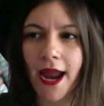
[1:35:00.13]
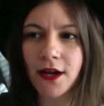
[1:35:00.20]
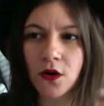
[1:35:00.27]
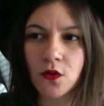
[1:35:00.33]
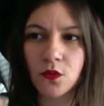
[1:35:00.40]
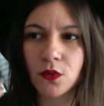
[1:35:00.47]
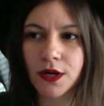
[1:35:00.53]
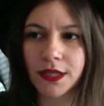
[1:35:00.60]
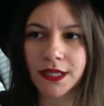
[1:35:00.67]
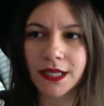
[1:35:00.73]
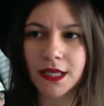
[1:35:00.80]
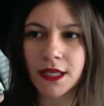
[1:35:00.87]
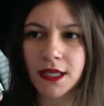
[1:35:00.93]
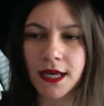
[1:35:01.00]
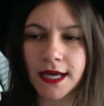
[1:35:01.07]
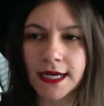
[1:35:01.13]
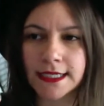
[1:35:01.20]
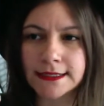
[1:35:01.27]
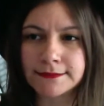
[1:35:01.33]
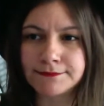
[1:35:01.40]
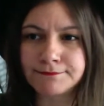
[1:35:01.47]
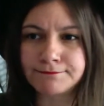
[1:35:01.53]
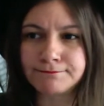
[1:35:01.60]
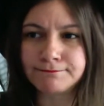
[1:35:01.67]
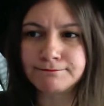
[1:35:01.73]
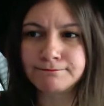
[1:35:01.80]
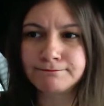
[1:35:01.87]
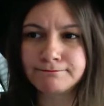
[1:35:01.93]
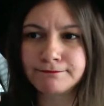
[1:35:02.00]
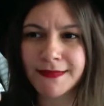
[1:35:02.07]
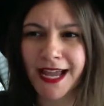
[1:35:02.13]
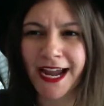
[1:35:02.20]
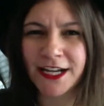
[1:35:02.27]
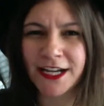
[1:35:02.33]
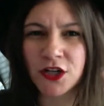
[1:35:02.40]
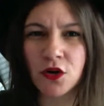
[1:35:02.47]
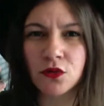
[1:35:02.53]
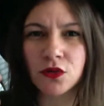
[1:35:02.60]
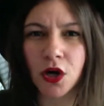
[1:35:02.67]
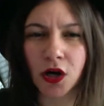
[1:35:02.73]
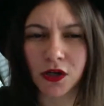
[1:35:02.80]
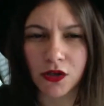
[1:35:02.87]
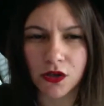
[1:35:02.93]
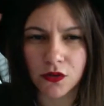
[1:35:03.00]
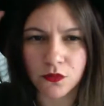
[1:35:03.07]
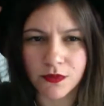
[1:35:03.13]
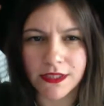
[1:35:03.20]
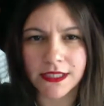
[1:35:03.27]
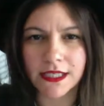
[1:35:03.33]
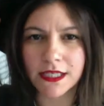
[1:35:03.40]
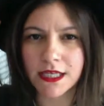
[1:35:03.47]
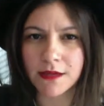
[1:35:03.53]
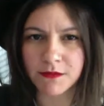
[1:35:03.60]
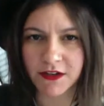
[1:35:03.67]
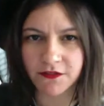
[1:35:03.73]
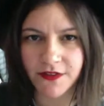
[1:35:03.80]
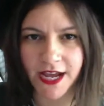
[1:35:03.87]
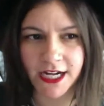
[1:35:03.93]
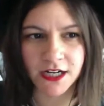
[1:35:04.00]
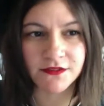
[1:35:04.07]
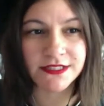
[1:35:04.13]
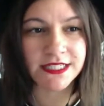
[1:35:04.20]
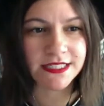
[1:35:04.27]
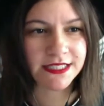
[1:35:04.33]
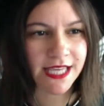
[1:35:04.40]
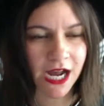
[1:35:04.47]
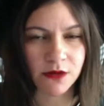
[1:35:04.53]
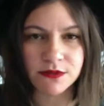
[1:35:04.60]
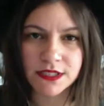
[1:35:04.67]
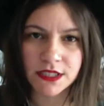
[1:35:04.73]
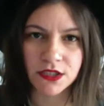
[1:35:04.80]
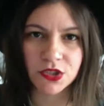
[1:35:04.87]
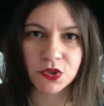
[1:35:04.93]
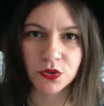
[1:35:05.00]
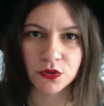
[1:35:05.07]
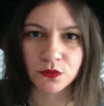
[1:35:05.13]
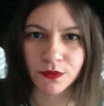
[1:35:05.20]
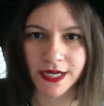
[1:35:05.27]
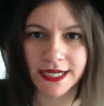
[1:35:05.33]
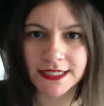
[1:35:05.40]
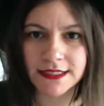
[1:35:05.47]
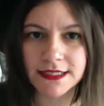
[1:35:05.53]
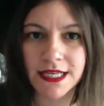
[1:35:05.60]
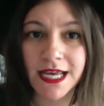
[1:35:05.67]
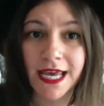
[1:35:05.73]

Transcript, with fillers: don't really um, I no longer really am a fan of discounting your rates